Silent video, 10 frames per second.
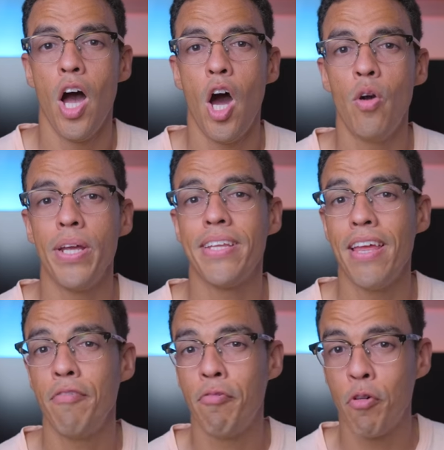Alright,
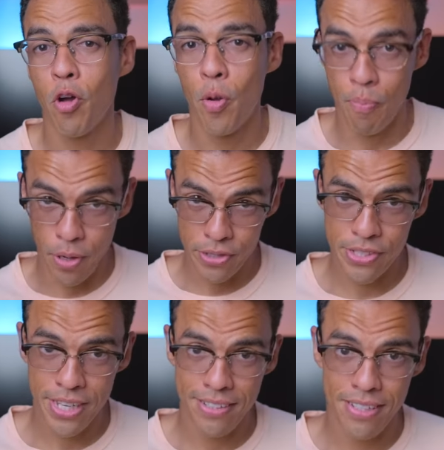and for a
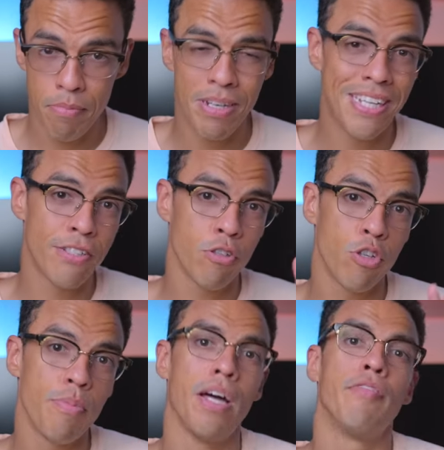bonus item, let's talk
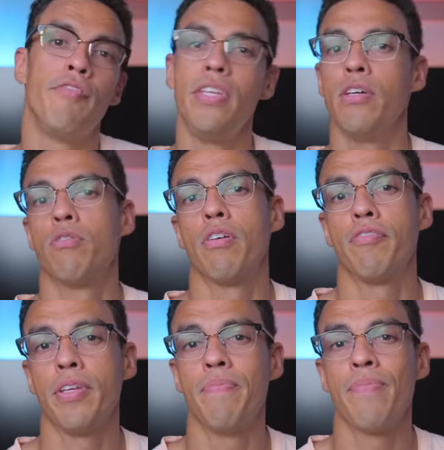about
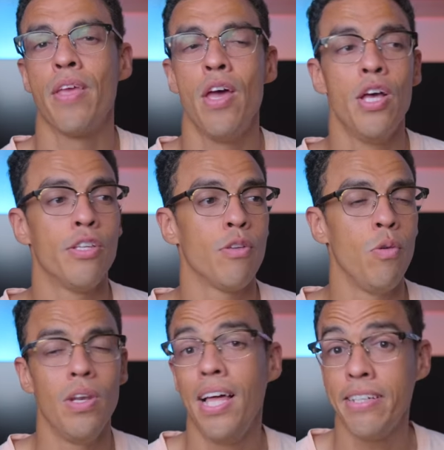videography. So,
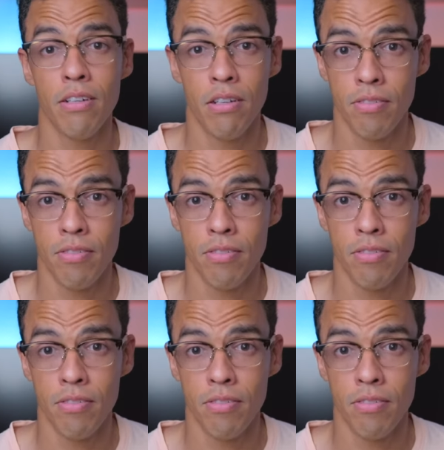like a lot